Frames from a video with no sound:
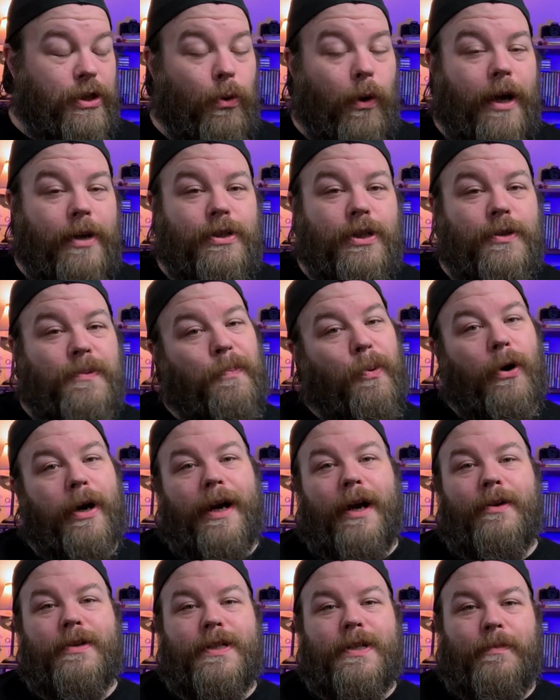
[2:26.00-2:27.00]
so I'll just
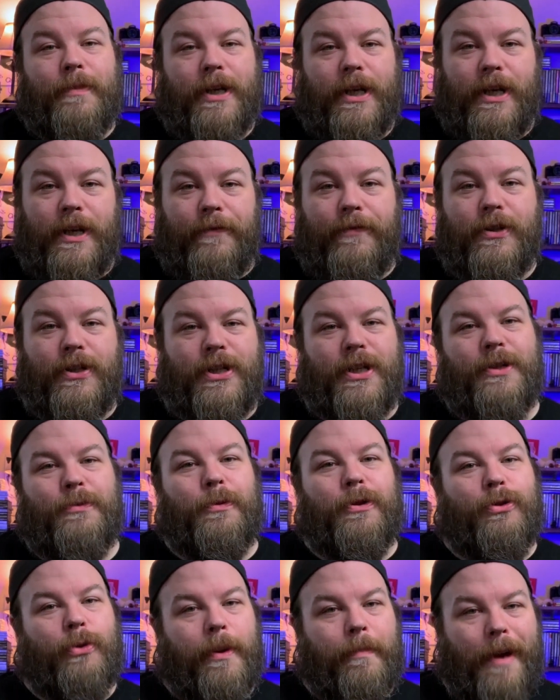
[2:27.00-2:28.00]
point out some of the differences
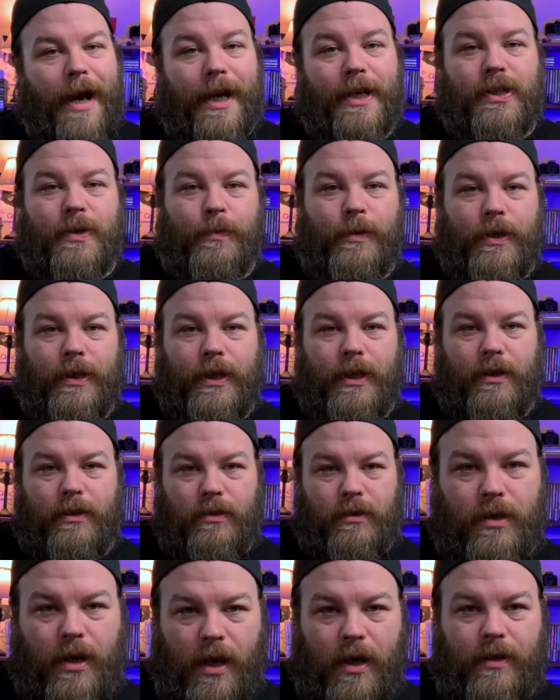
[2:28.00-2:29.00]
between Maxima
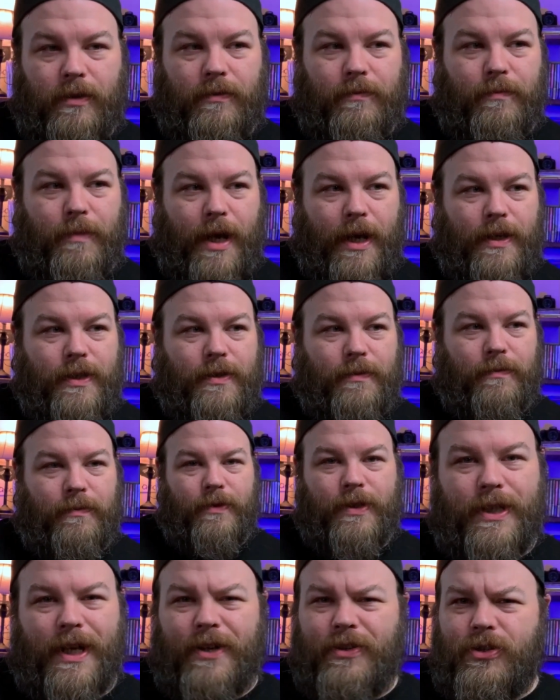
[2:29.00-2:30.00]
and not
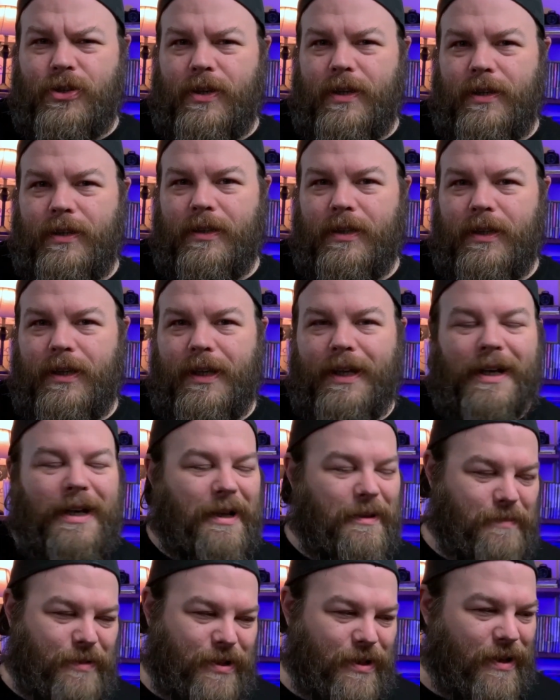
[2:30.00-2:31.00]
Centra.
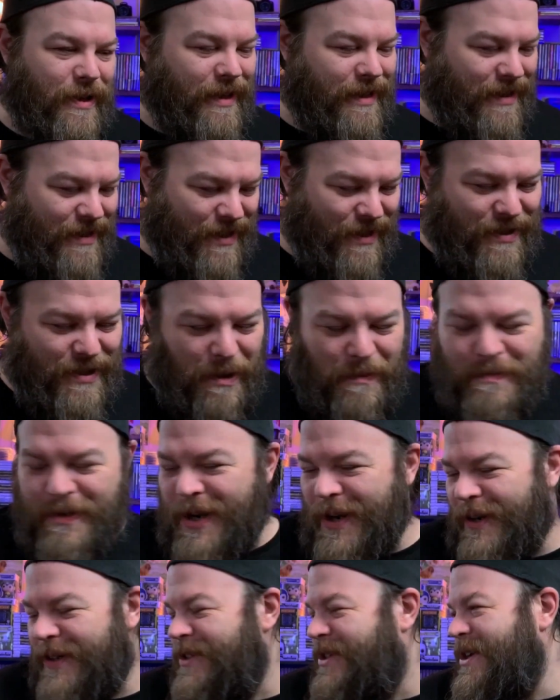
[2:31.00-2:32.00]
I'm sorry, that's a dumb
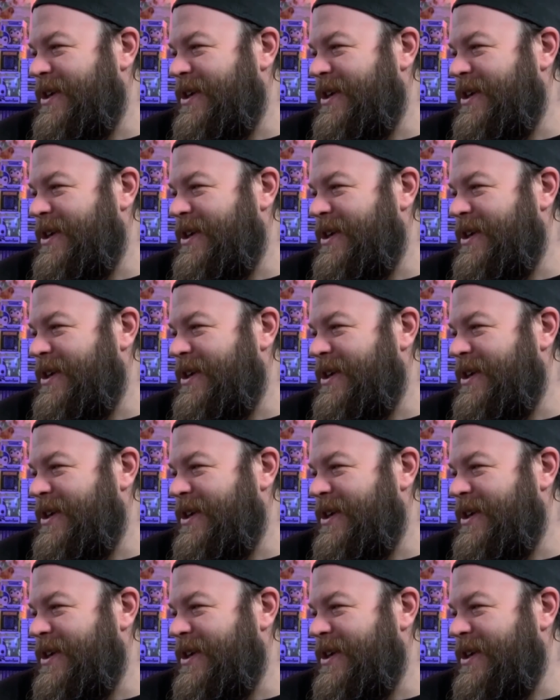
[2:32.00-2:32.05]
card